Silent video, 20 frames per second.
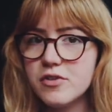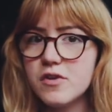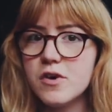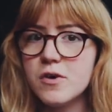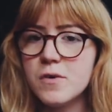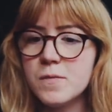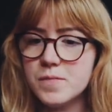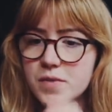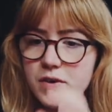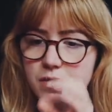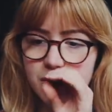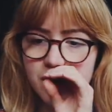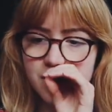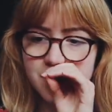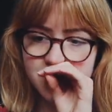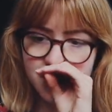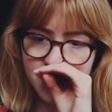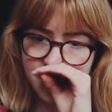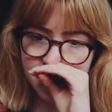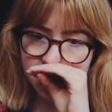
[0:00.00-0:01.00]
though than
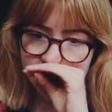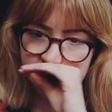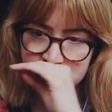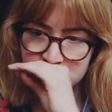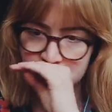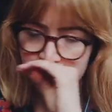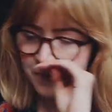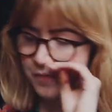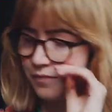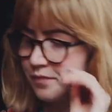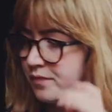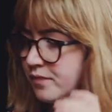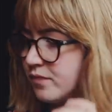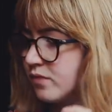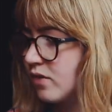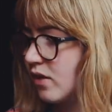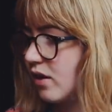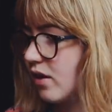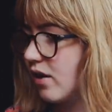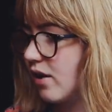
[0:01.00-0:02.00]
rice cakes
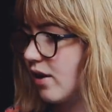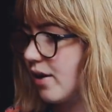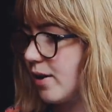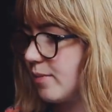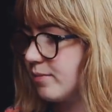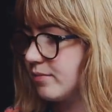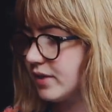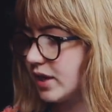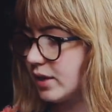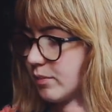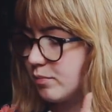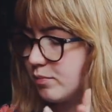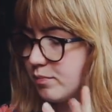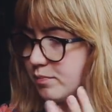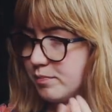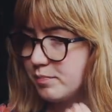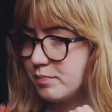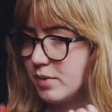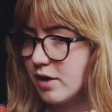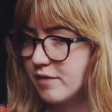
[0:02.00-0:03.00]
um like
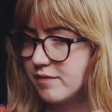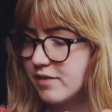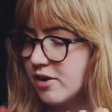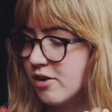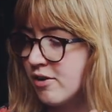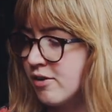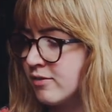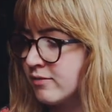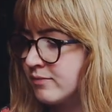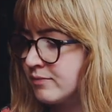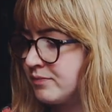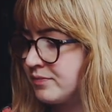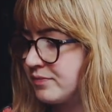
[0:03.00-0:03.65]
puffier